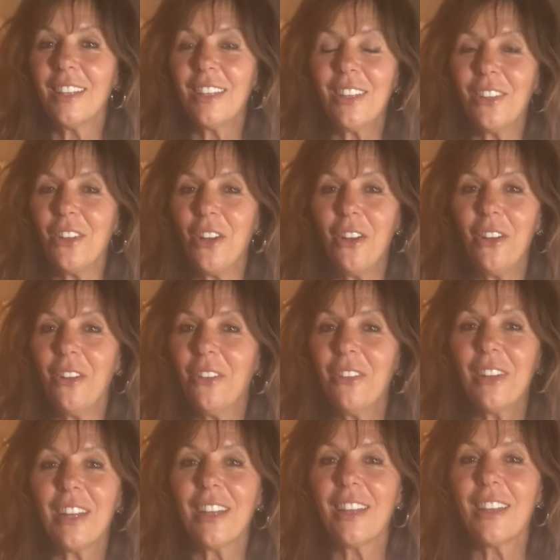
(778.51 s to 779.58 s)
you
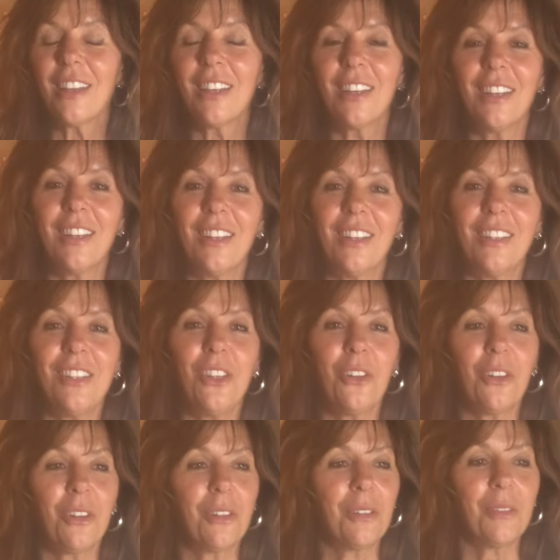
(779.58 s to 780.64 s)
know,
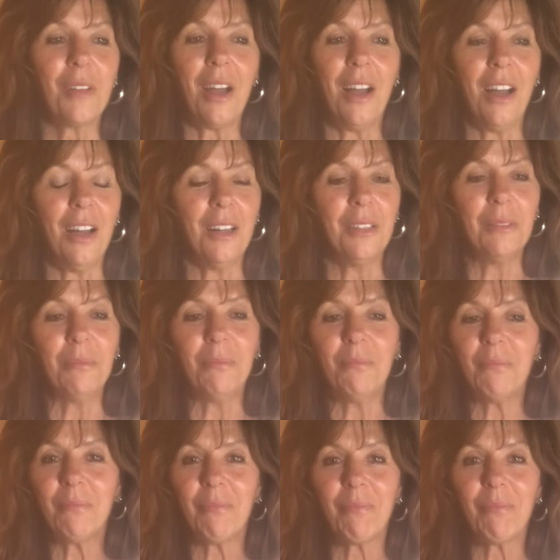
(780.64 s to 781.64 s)
you're um,